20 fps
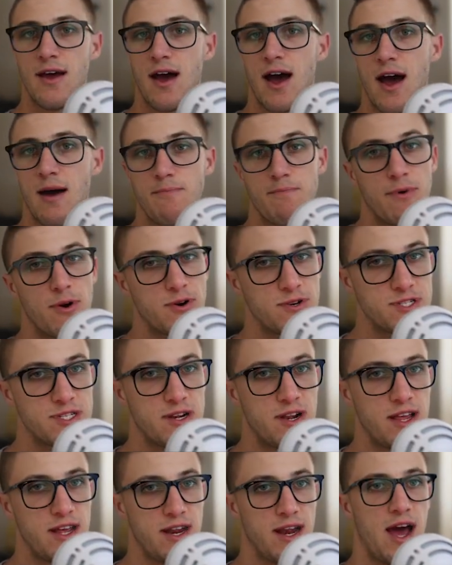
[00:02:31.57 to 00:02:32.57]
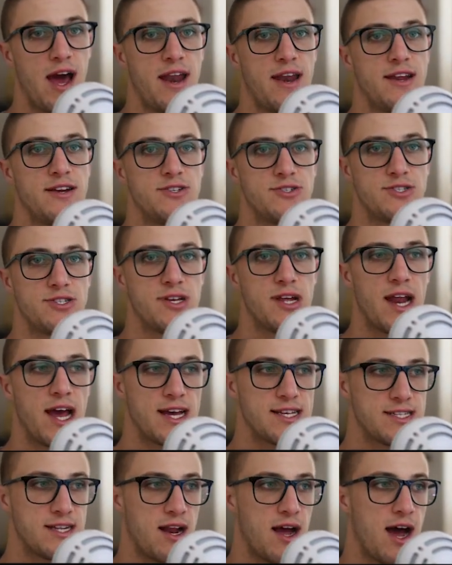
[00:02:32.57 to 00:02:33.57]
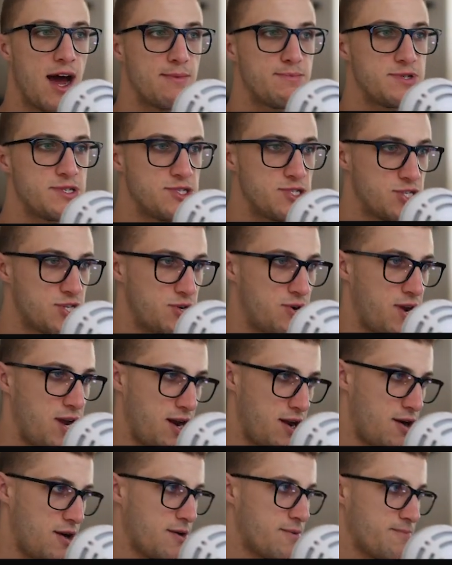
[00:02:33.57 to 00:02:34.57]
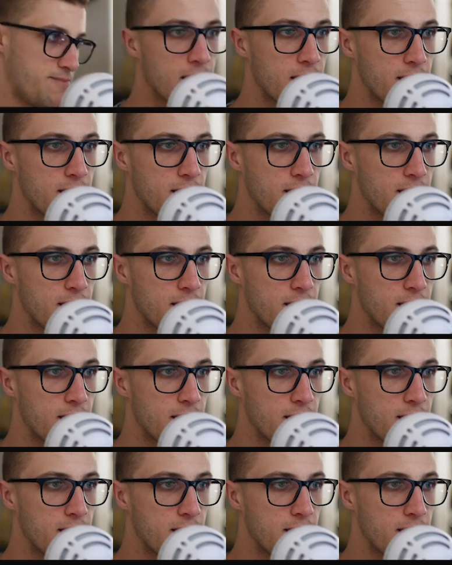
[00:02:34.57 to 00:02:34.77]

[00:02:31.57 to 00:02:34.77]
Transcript: I'm personally not interested as an options trader.